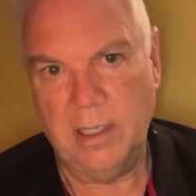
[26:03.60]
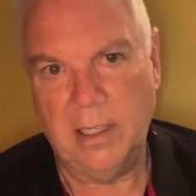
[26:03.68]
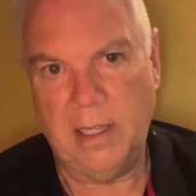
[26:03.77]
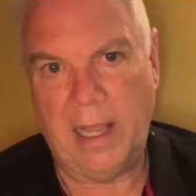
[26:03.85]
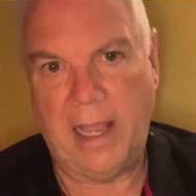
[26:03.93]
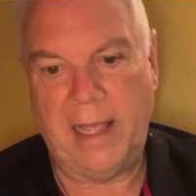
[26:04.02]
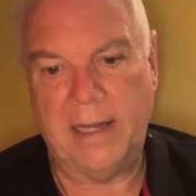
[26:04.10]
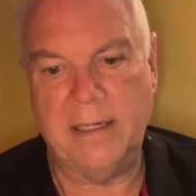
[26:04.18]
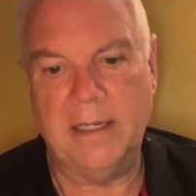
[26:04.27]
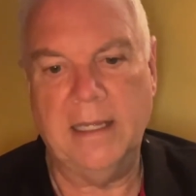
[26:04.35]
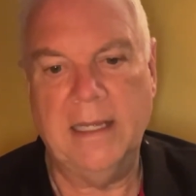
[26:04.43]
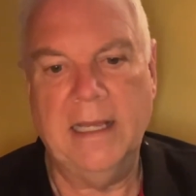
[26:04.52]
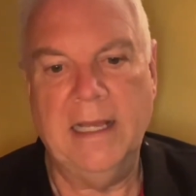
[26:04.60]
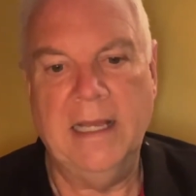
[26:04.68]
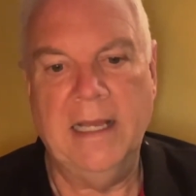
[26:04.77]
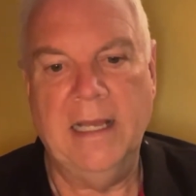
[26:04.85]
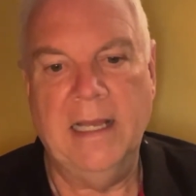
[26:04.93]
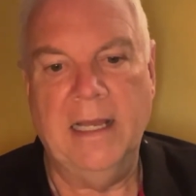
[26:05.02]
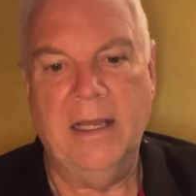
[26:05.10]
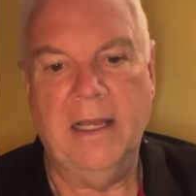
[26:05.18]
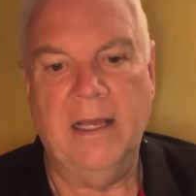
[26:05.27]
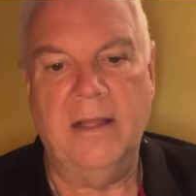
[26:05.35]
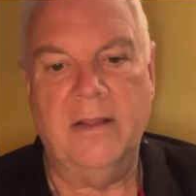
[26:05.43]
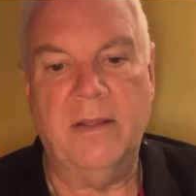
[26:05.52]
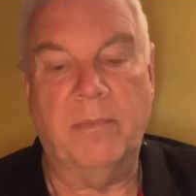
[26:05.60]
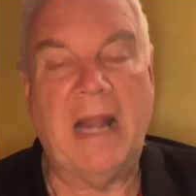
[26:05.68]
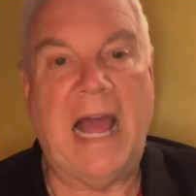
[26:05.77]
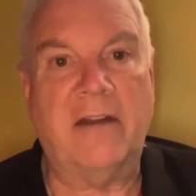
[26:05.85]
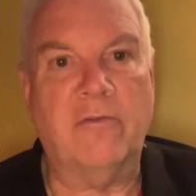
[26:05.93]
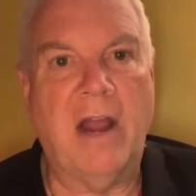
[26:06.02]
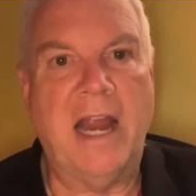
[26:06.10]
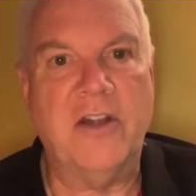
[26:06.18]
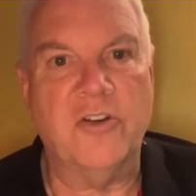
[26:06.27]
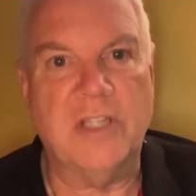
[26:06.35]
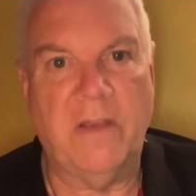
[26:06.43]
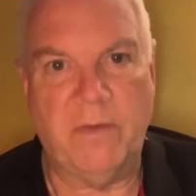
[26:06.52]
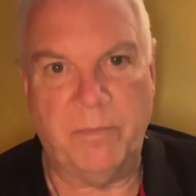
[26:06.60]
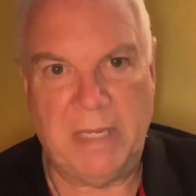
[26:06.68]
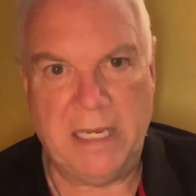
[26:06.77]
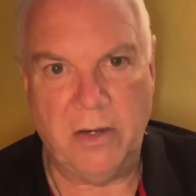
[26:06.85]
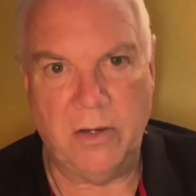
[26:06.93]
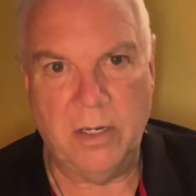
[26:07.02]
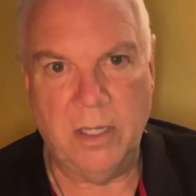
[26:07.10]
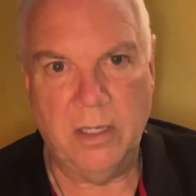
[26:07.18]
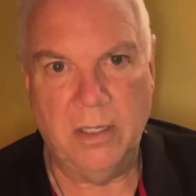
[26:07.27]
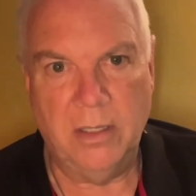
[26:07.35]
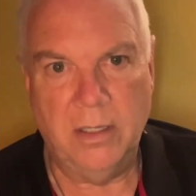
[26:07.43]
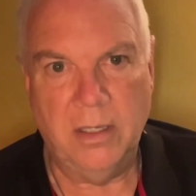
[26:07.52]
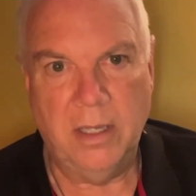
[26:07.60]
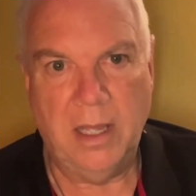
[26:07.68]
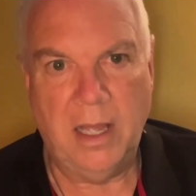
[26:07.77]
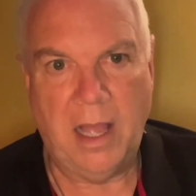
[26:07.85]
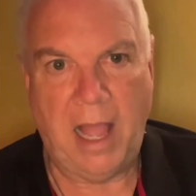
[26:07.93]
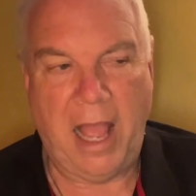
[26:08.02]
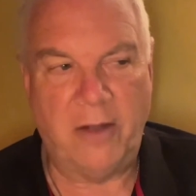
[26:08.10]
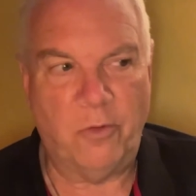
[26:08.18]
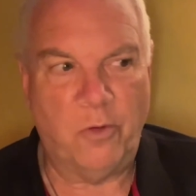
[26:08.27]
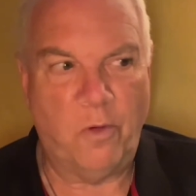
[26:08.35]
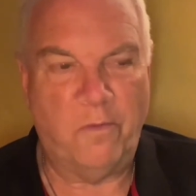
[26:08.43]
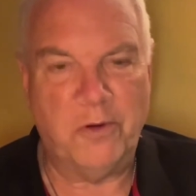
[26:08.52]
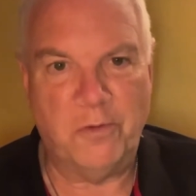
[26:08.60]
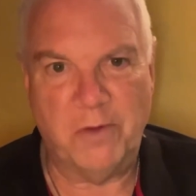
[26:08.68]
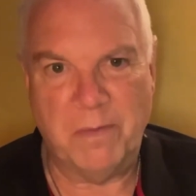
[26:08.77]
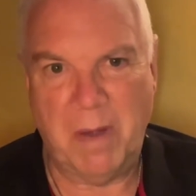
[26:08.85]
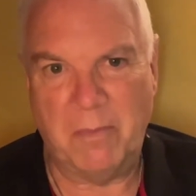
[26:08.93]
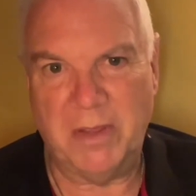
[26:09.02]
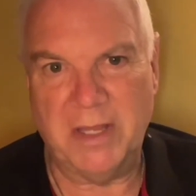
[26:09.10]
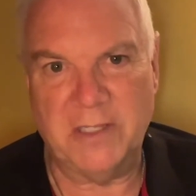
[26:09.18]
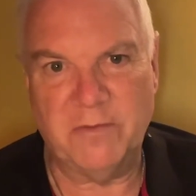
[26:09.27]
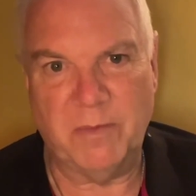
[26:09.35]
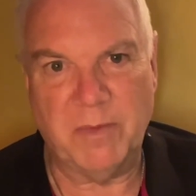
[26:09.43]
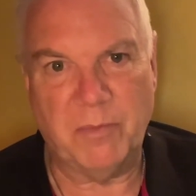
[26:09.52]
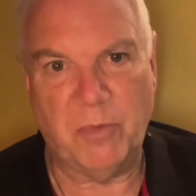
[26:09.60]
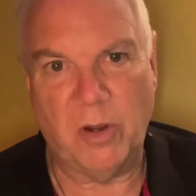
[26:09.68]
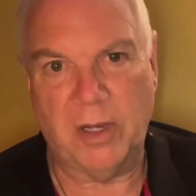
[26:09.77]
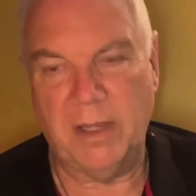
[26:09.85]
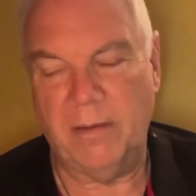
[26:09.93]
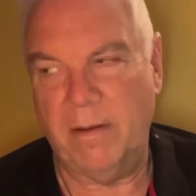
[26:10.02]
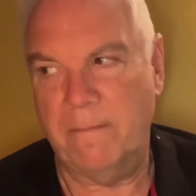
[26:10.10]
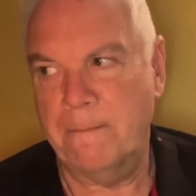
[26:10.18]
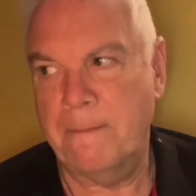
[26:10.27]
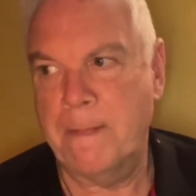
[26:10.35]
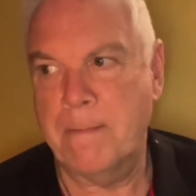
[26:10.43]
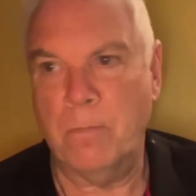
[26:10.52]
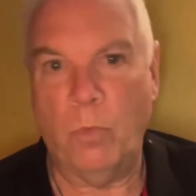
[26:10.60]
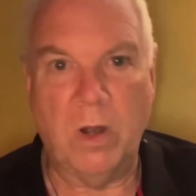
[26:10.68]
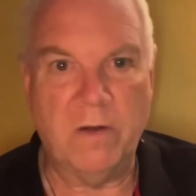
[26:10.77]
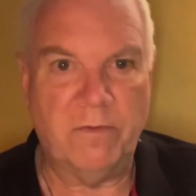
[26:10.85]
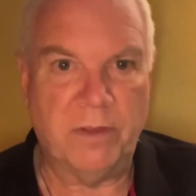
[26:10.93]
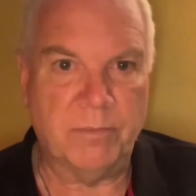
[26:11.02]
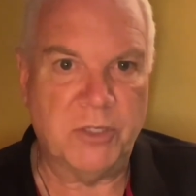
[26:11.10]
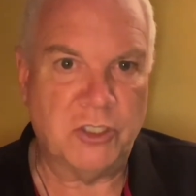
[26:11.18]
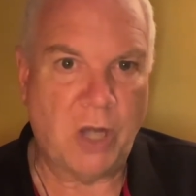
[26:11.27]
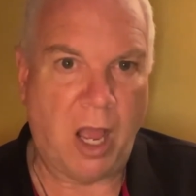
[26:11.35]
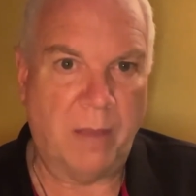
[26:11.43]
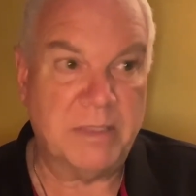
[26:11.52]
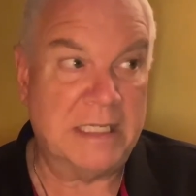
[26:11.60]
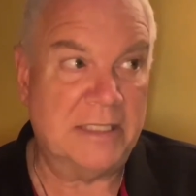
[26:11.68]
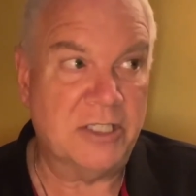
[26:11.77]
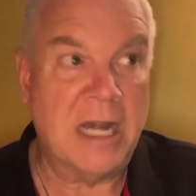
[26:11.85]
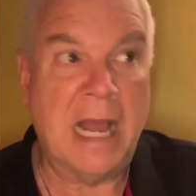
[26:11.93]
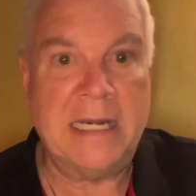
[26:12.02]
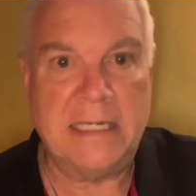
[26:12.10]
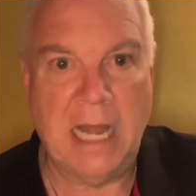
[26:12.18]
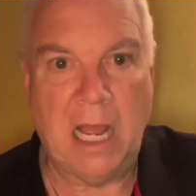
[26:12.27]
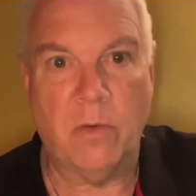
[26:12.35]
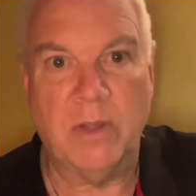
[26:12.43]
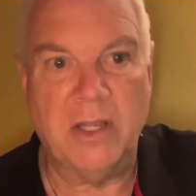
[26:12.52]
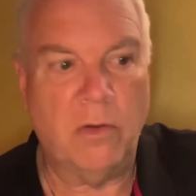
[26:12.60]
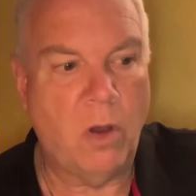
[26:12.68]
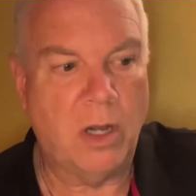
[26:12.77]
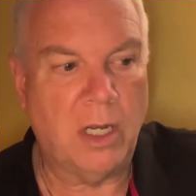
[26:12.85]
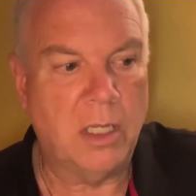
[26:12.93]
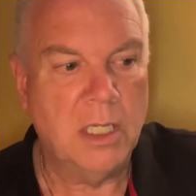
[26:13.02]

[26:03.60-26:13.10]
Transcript: and the Black Riders have appeared. I don't know if you remember this from the book. One of them stops. It's night now, and they're on